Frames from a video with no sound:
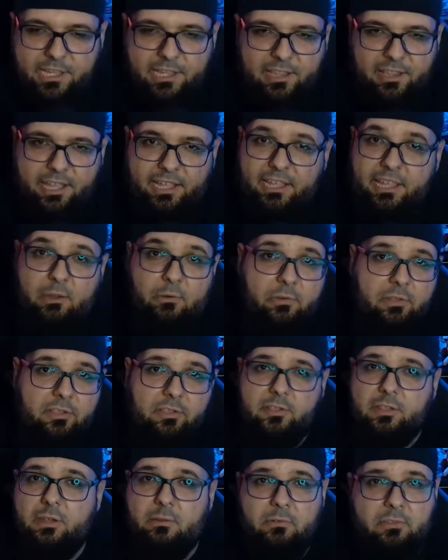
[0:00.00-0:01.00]
like, it was
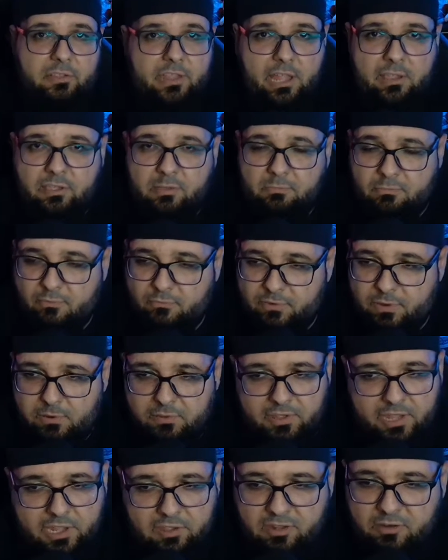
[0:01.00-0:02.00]
said in some
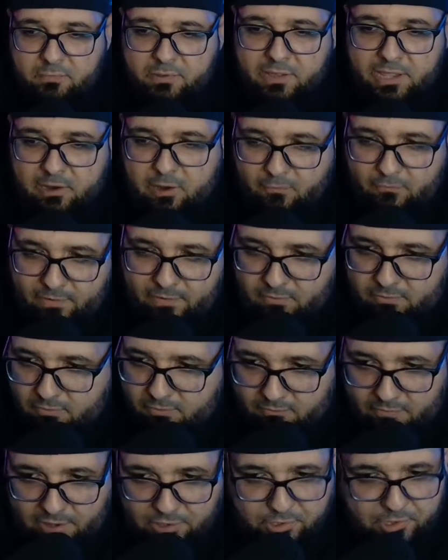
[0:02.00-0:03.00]
reviews, he's gonna be like our favorite
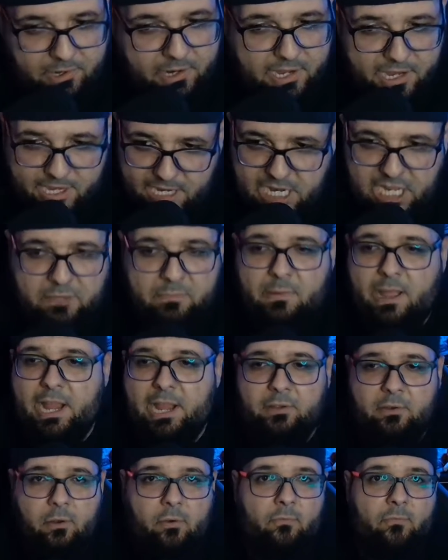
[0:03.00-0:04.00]
Avenger. He's my
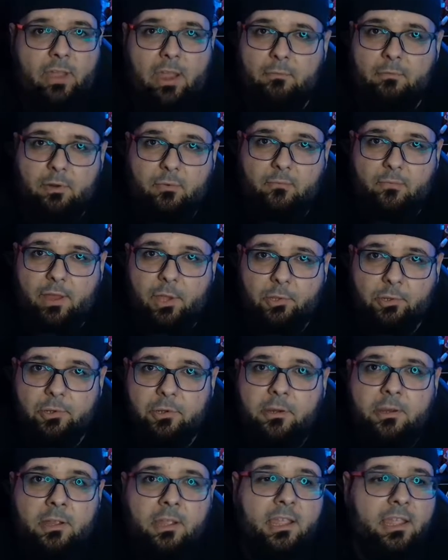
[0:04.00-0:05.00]
new favorite
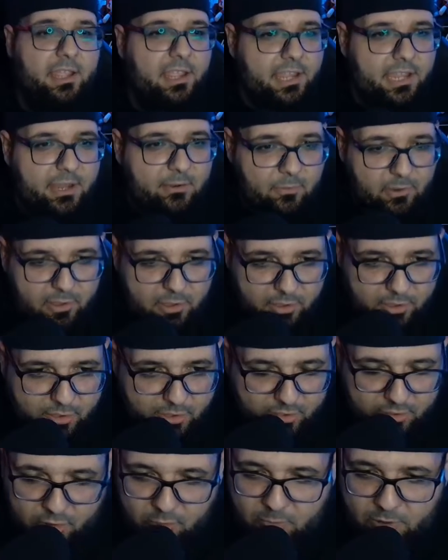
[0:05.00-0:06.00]
Avenger. He was
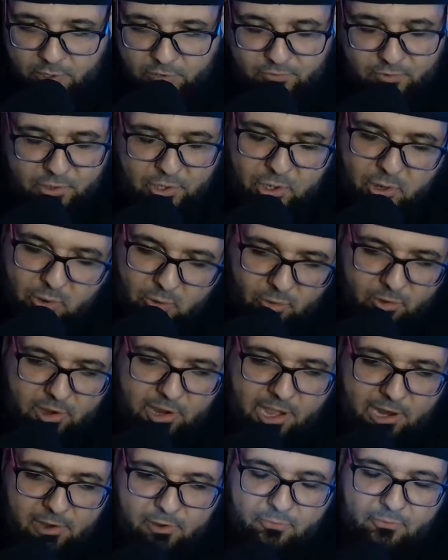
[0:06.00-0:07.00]
so much fun. The
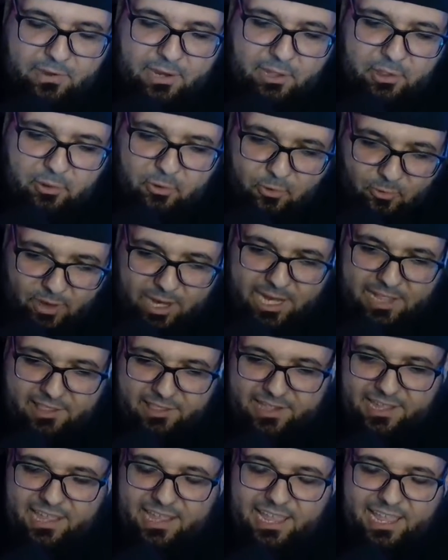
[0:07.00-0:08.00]
choreography is
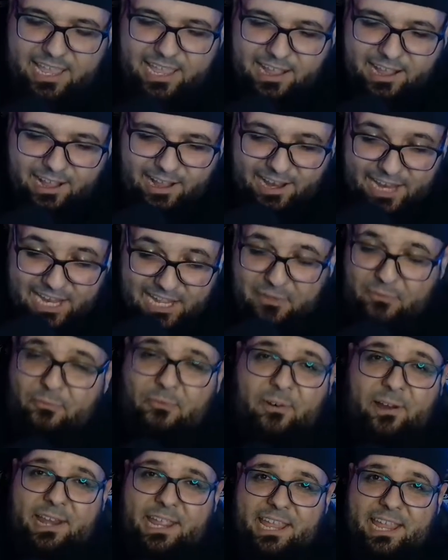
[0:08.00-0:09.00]
crazy. He's a
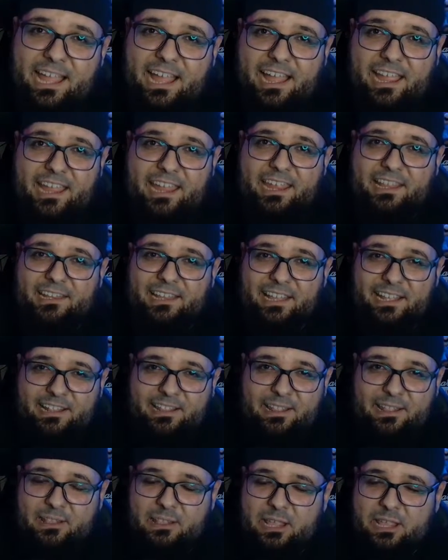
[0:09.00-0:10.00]
funny guy.
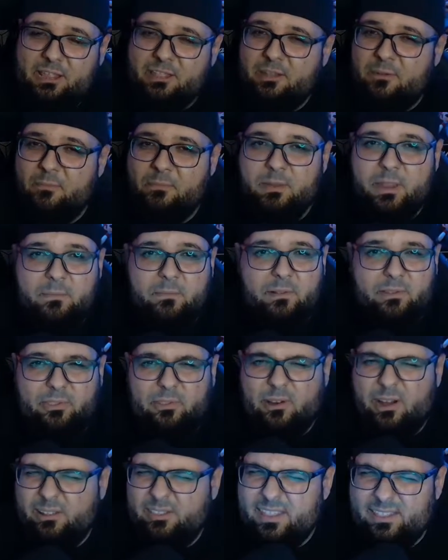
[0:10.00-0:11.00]
Like some people
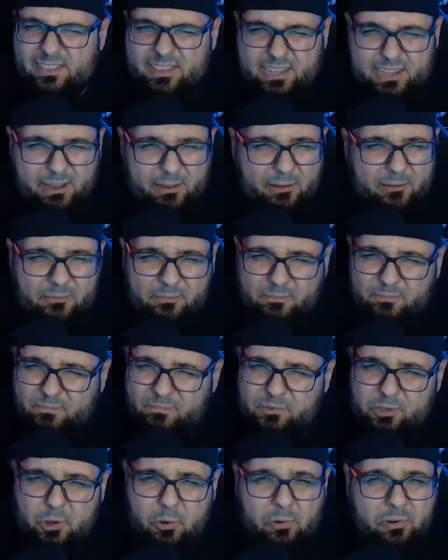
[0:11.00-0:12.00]
thought that the
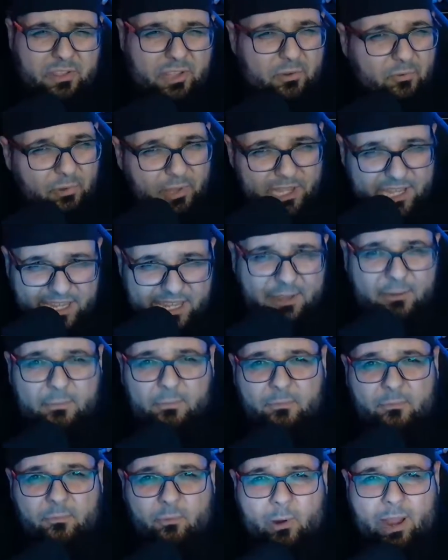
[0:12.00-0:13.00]
jokes didn't really hit
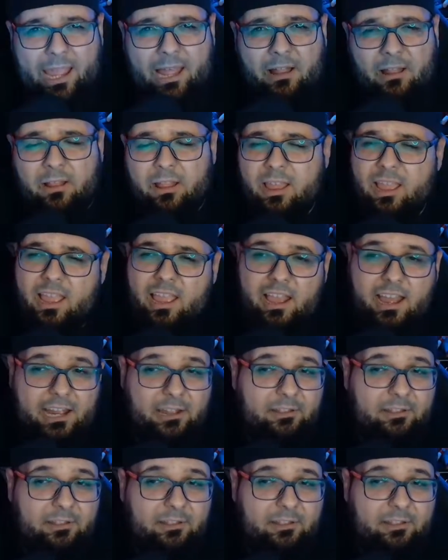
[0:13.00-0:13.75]
well. I thought